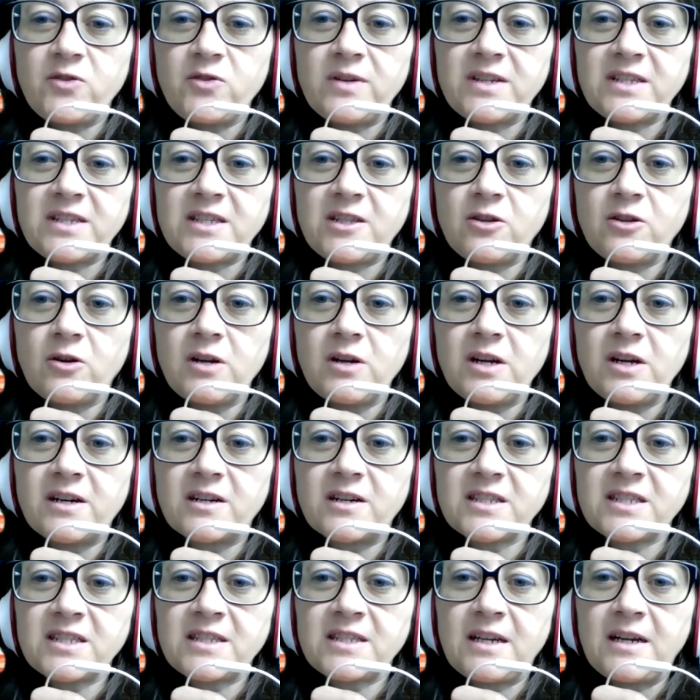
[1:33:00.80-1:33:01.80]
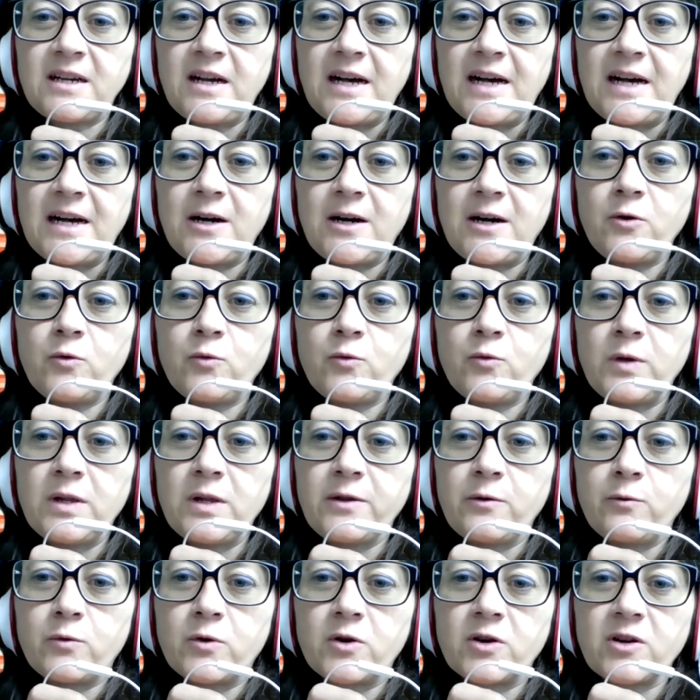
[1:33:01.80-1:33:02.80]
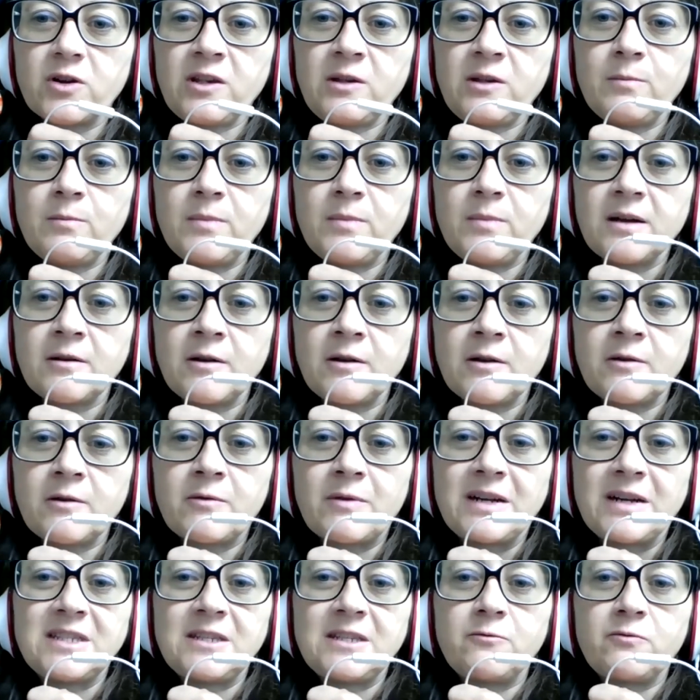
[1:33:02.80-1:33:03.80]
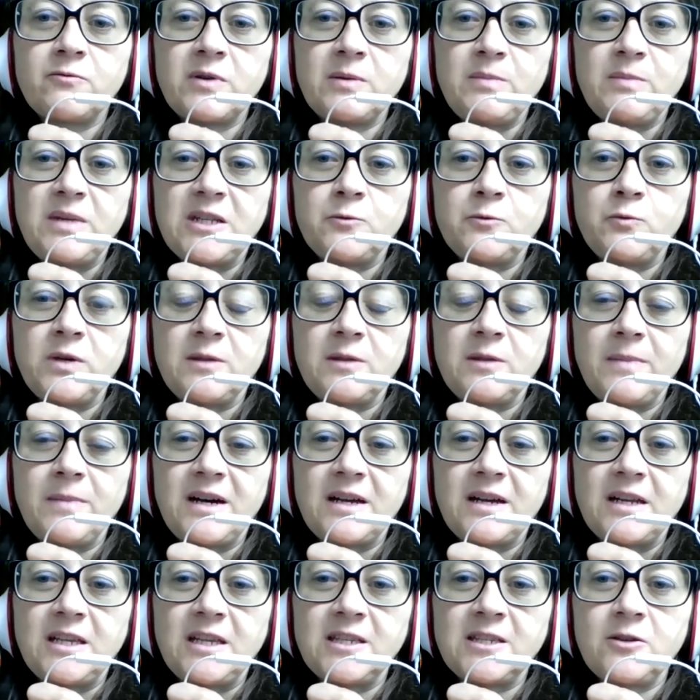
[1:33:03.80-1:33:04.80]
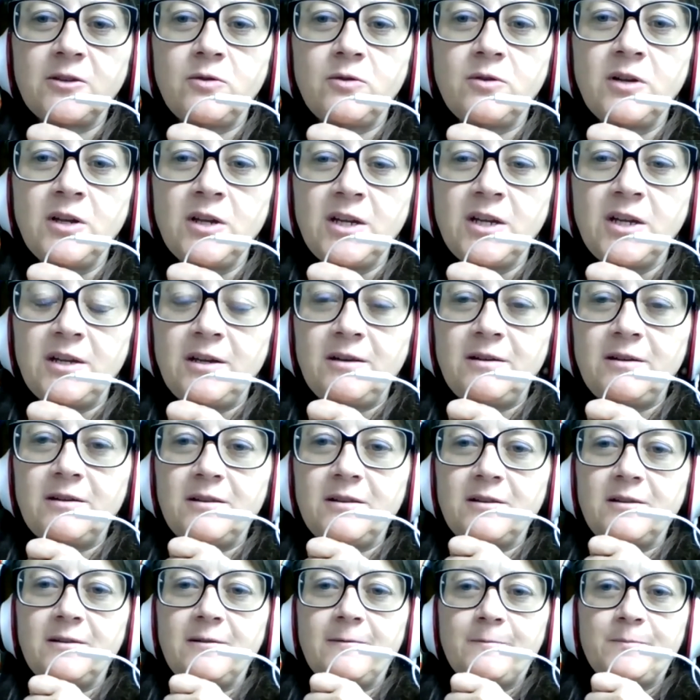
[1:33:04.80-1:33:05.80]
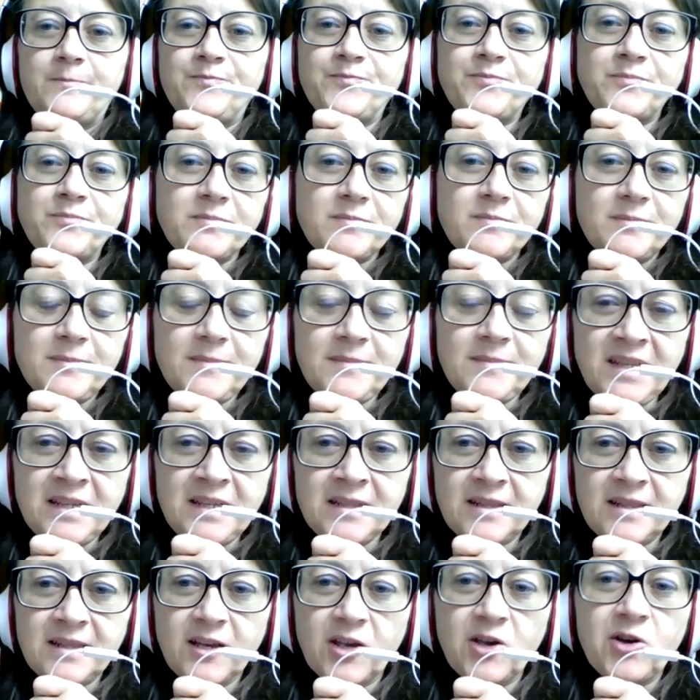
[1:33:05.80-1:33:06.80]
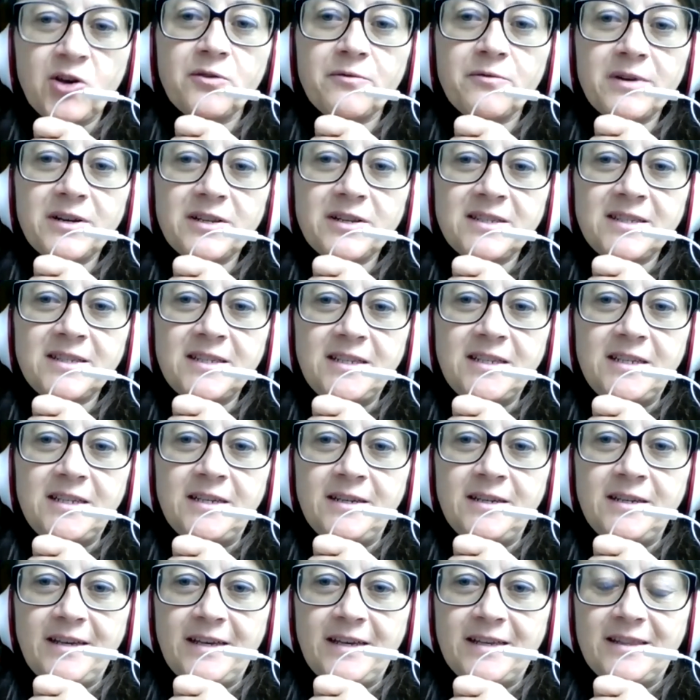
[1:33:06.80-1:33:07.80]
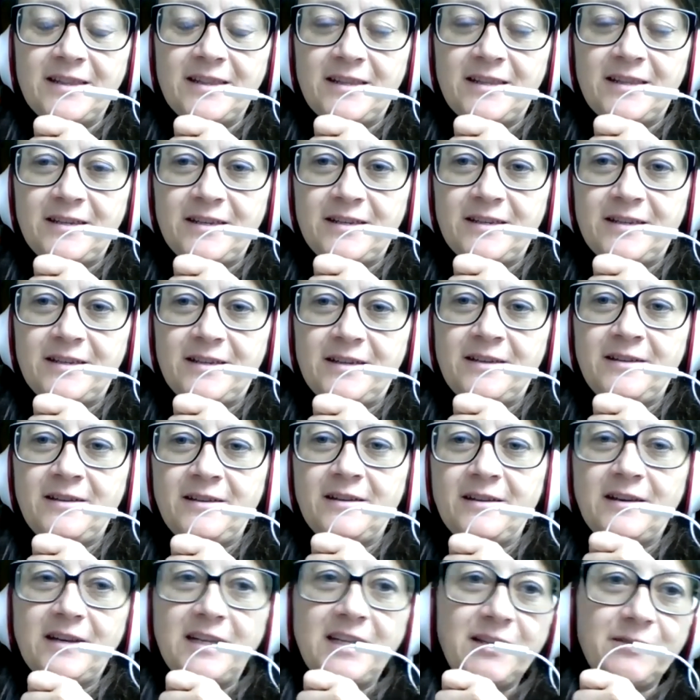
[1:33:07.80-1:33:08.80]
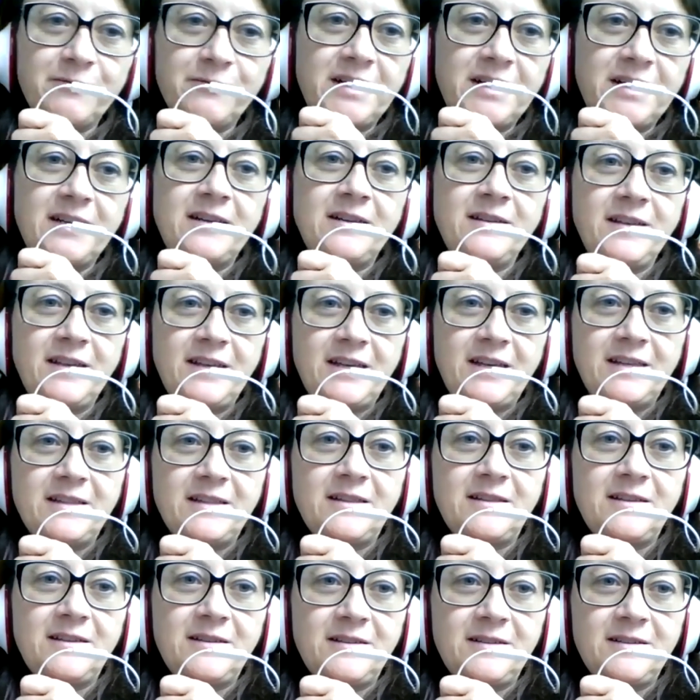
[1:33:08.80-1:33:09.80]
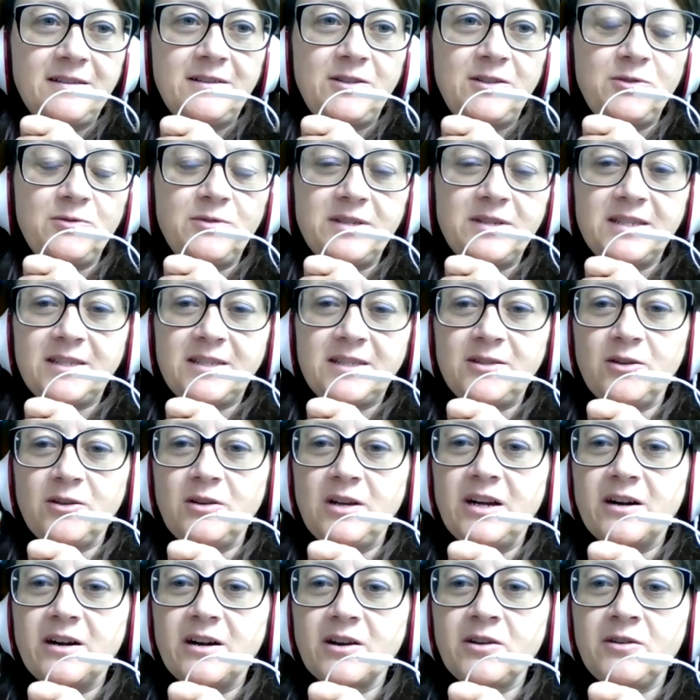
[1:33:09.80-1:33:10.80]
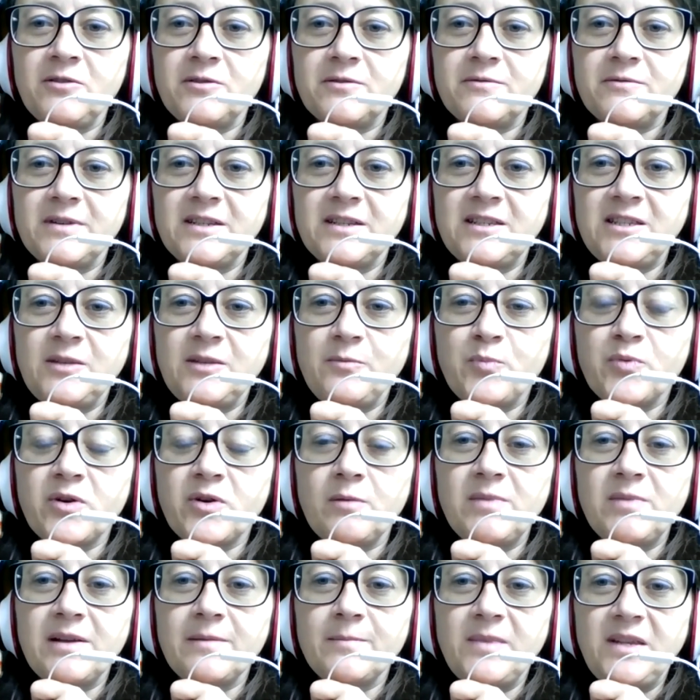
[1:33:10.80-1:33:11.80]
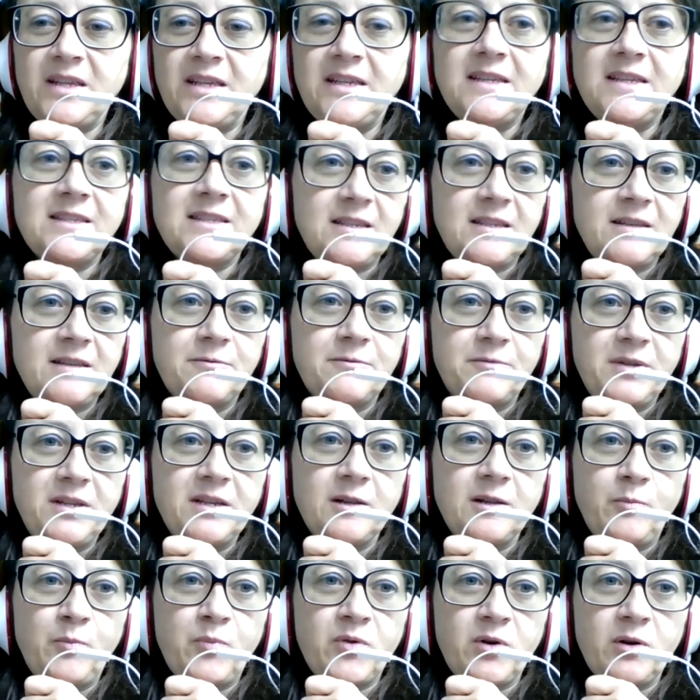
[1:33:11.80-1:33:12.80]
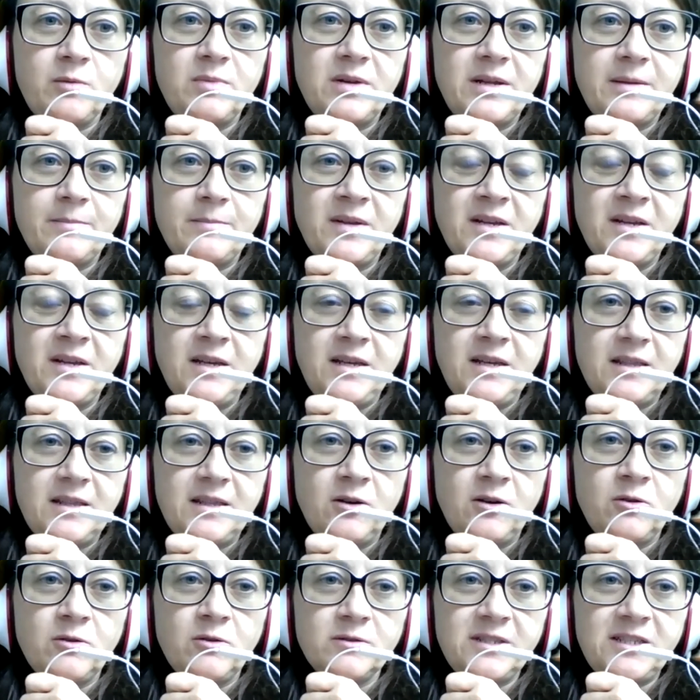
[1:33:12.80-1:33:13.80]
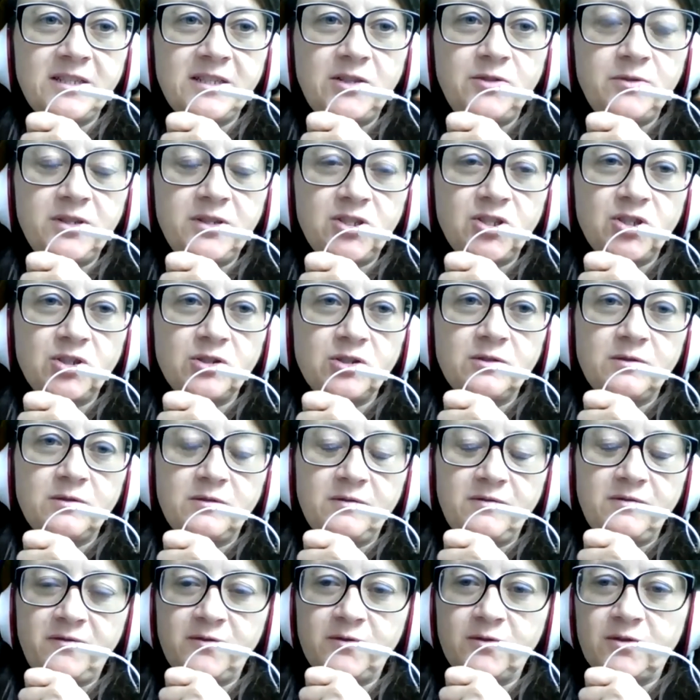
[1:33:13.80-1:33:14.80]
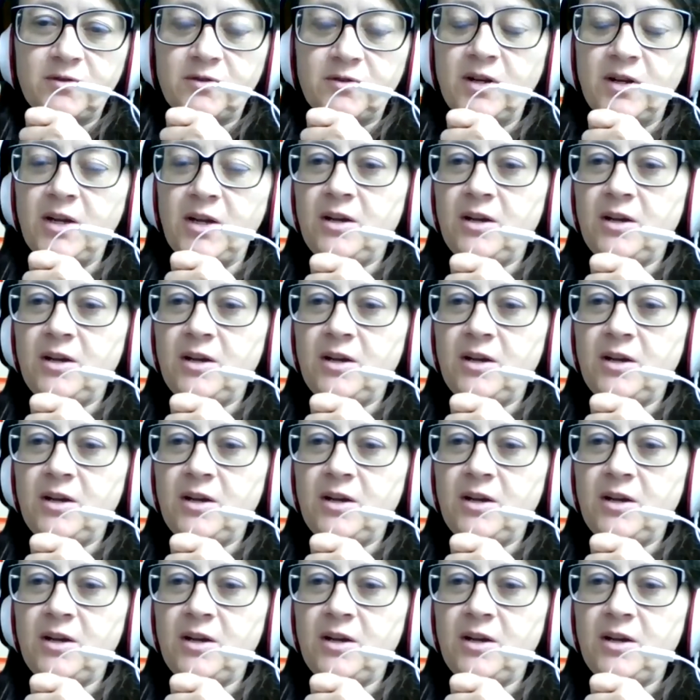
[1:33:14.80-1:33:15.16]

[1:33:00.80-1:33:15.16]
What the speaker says: US dollars, how will the working migrants remit with money? So the currency and the lira and the US dollar currency problem is a real problem in the whole situation for